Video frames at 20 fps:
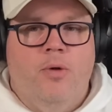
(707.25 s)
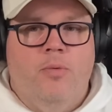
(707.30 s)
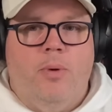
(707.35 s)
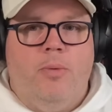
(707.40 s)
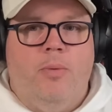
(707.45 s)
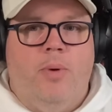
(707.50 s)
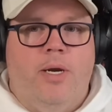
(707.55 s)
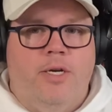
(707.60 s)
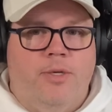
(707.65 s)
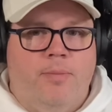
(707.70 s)

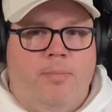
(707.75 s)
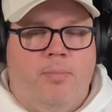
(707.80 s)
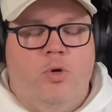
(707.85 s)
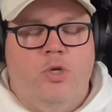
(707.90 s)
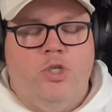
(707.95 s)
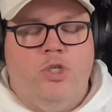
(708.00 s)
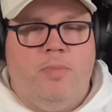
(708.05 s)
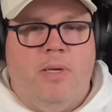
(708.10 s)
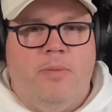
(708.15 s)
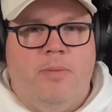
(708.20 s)
We wanted to
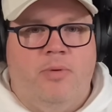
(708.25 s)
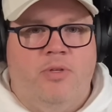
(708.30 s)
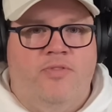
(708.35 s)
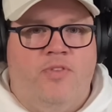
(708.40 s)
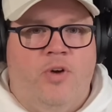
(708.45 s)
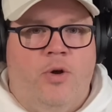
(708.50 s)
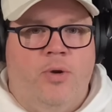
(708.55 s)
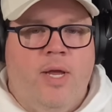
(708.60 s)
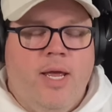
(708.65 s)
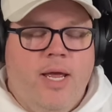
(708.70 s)
push people to
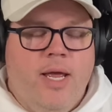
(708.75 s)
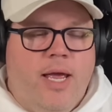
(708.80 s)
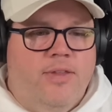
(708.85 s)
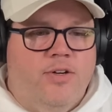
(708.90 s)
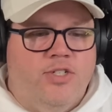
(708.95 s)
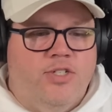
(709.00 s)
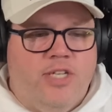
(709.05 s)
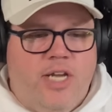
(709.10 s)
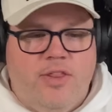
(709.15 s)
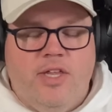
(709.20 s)
vote, and
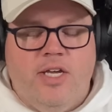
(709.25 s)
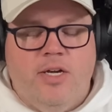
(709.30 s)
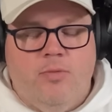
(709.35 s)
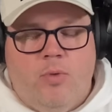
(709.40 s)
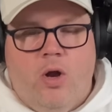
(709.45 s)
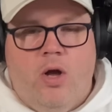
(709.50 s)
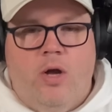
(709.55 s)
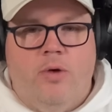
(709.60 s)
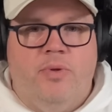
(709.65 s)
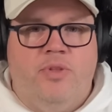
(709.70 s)
there's nothing
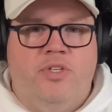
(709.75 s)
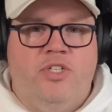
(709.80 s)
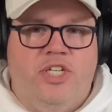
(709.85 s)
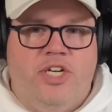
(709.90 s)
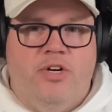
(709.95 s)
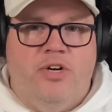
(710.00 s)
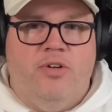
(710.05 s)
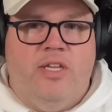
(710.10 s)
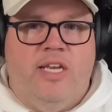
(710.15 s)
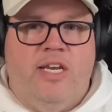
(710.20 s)
wrong with
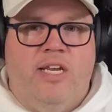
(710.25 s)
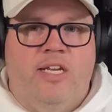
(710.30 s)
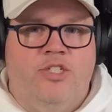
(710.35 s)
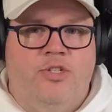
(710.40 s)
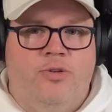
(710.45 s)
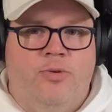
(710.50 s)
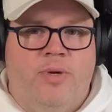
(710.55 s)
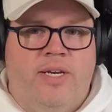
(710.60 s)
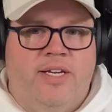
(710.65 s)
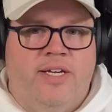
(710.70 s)
cheerleading
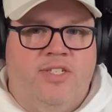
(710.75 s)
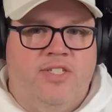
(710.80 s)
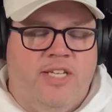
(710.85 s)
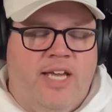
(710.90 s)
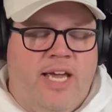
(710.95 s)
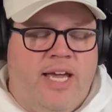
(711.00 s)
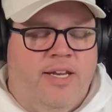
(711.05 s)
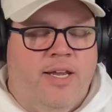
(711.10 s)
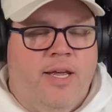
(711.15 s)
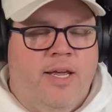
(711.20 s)
to an
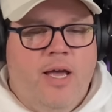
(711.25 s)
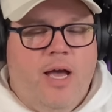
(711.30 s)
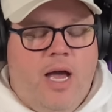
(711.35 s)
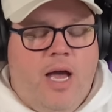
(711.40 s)
extent.